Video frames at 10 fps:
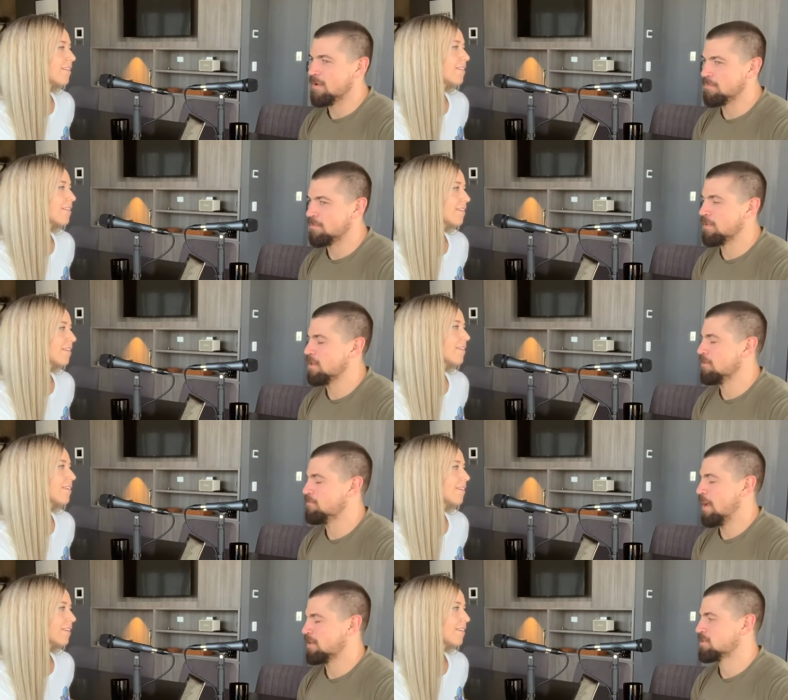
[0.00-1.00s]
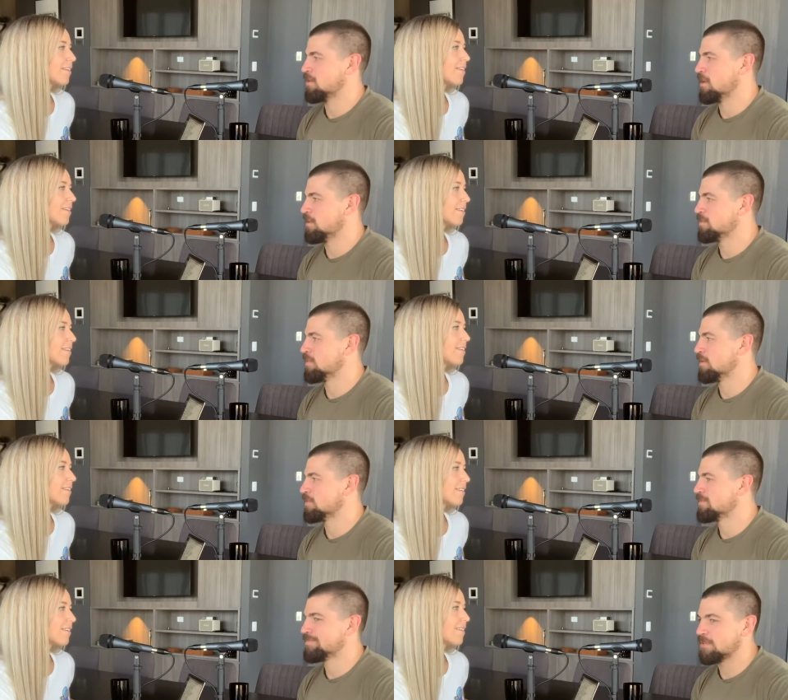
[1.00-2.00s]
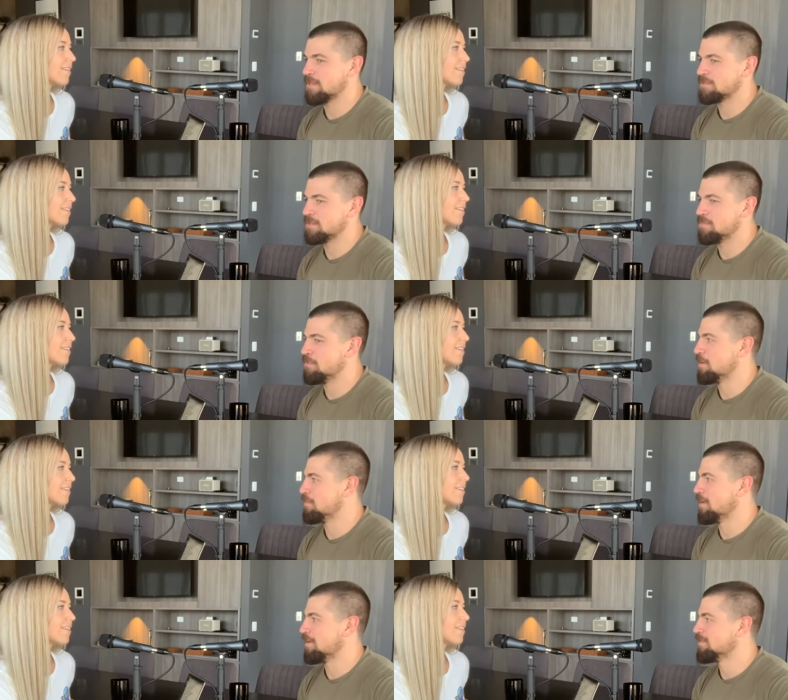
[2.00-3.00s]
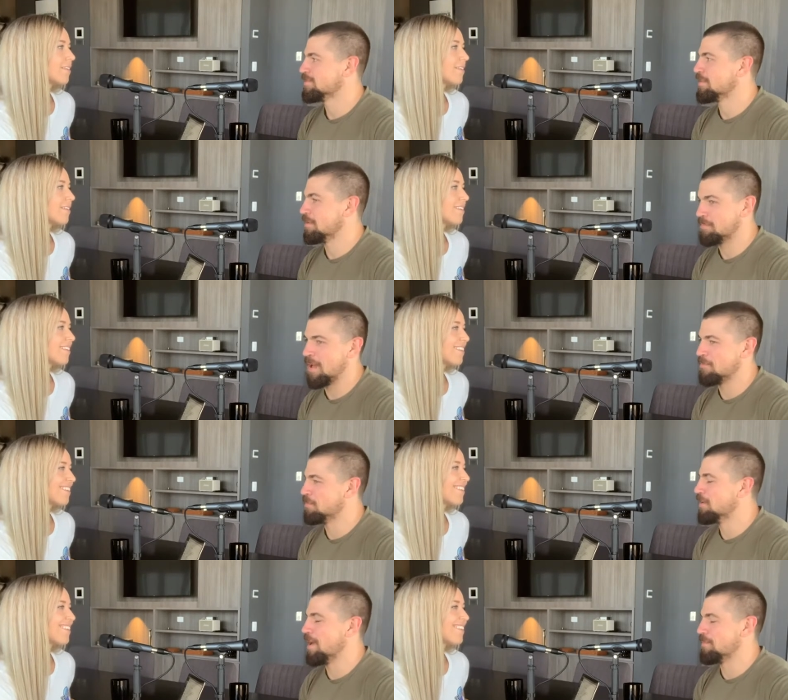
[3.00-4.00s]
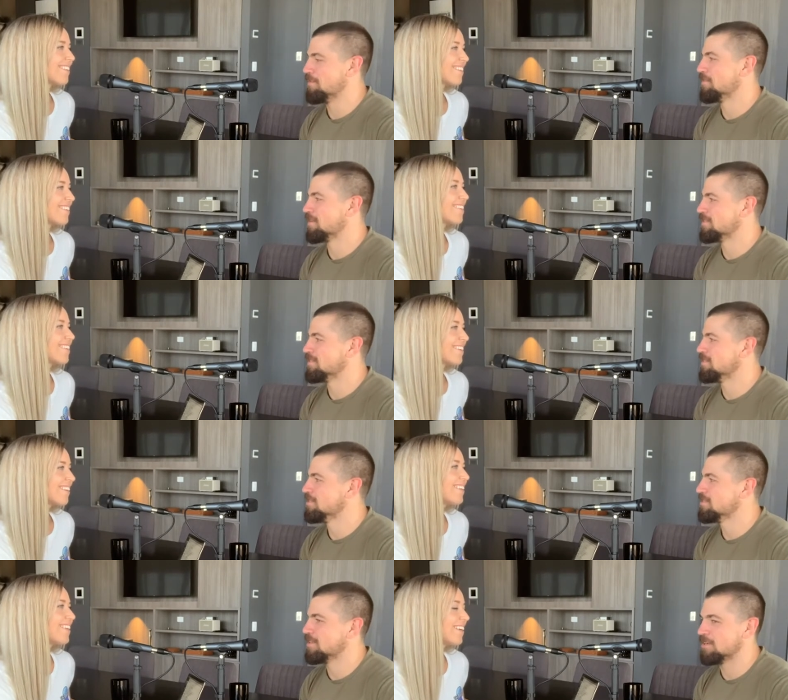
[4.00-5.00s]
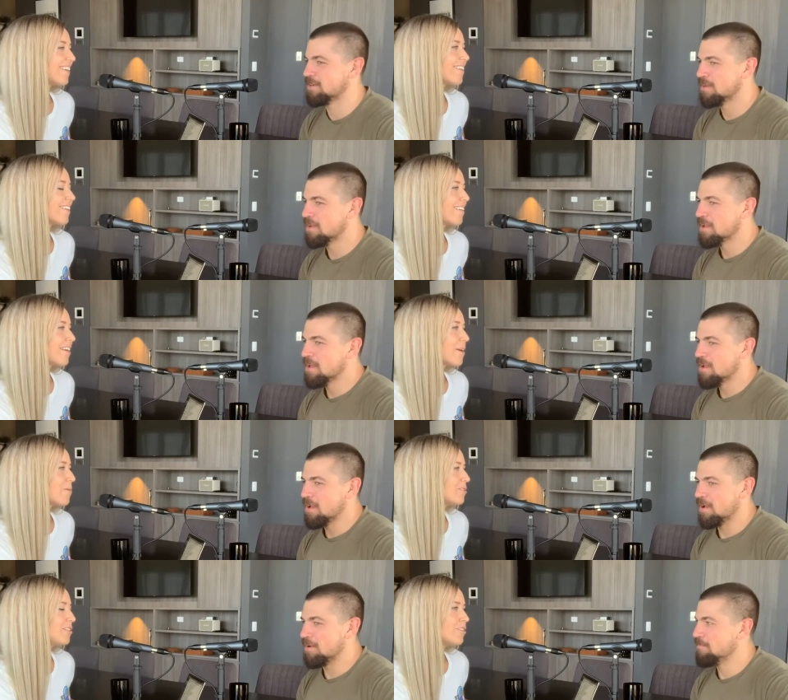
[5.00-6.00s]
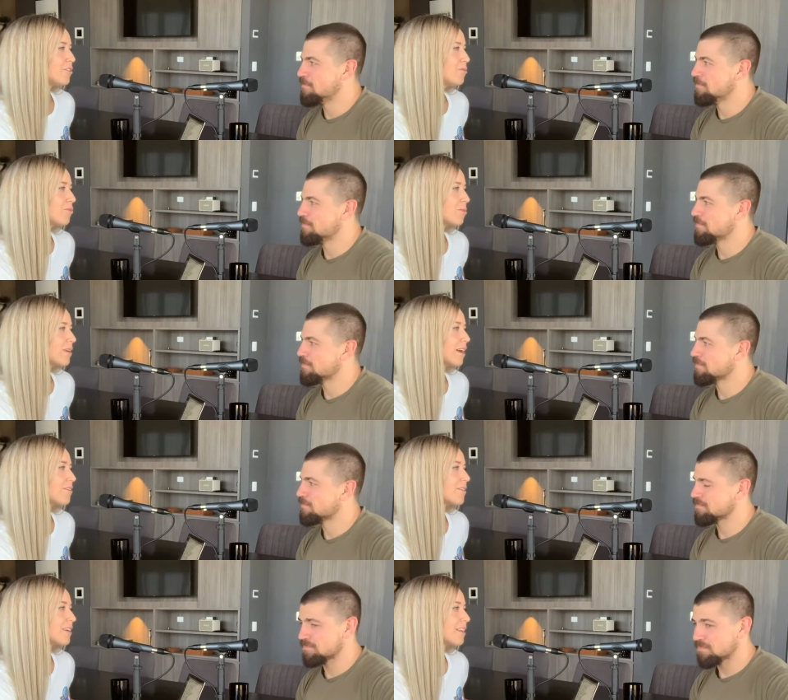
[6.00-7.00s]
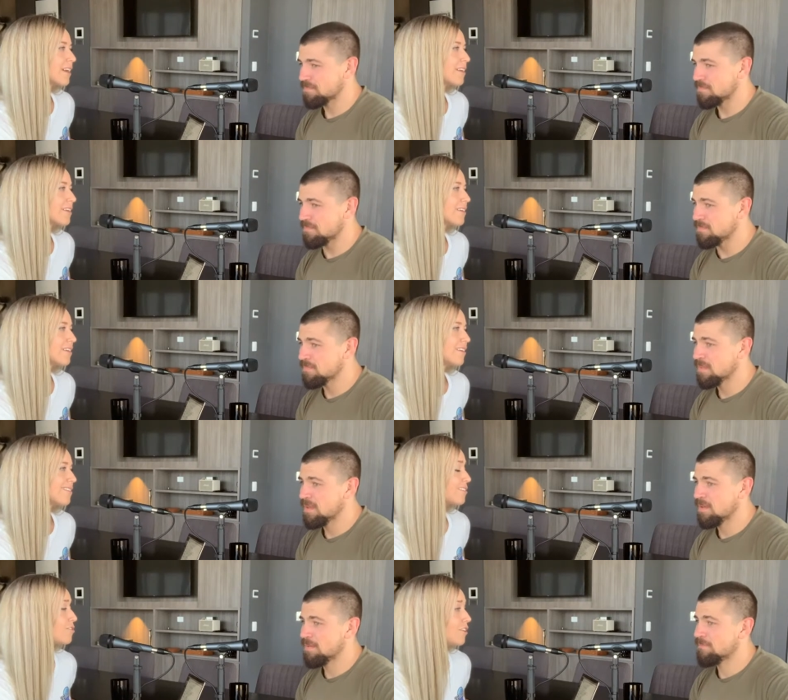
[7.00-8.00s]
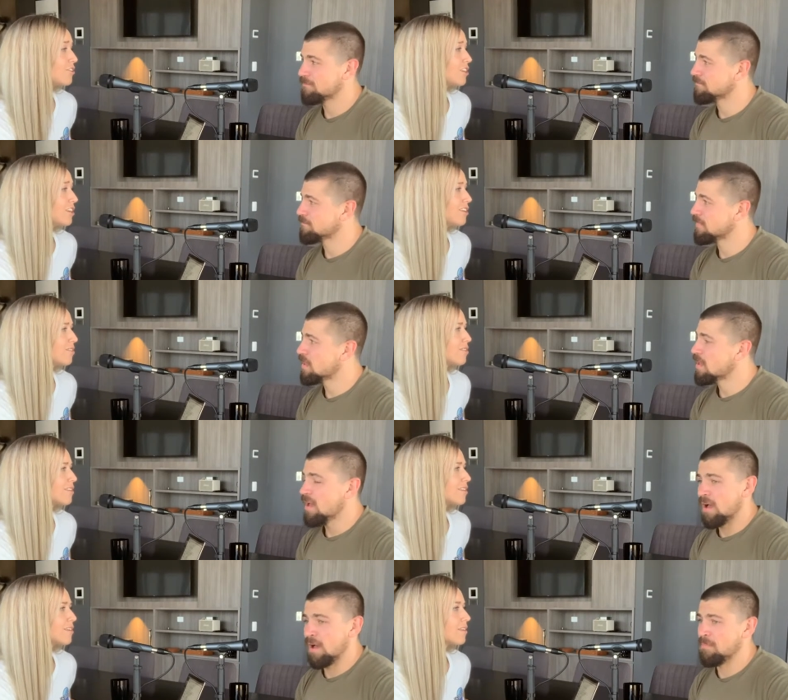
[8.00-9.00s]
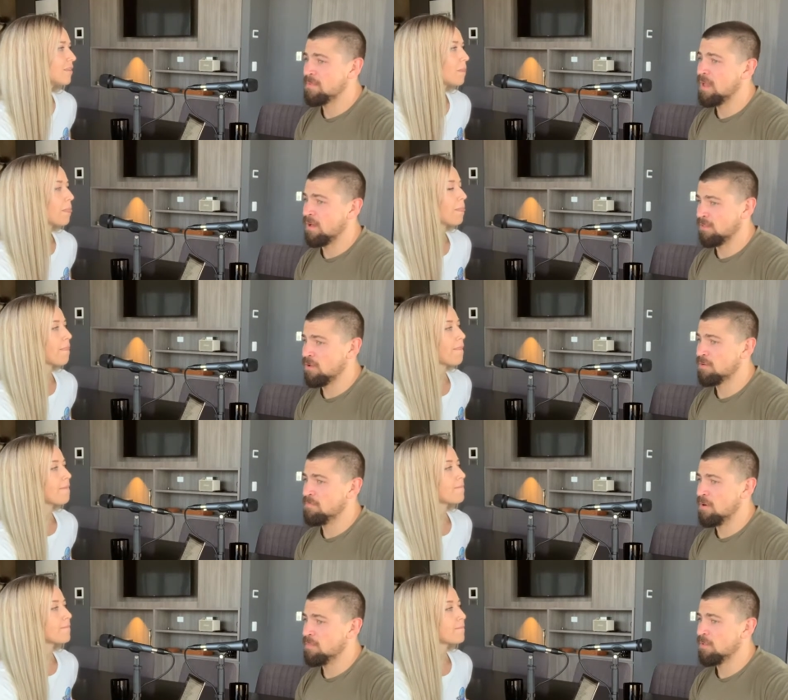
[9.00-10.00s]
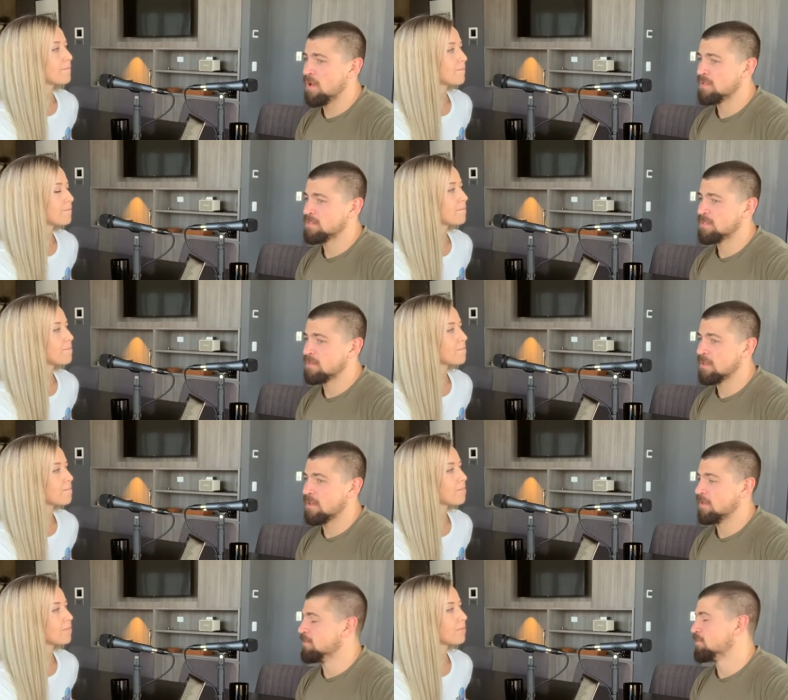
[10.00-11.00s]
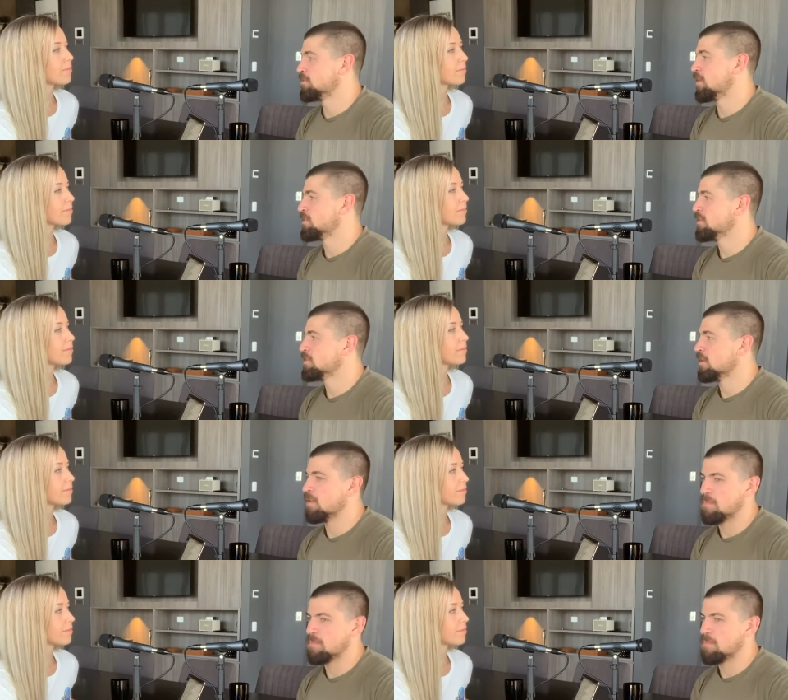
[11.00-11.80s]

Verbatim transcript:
Speaker 1: I've had plenty of back strains where it's getting to the point where something bad will happen if I continue. So, yeah.
Speaker 2: What do you um, do for recovery? Like, is it stretching or is it? Um,
Speaker 1: yeah, a lot of mobilizing and stretching. So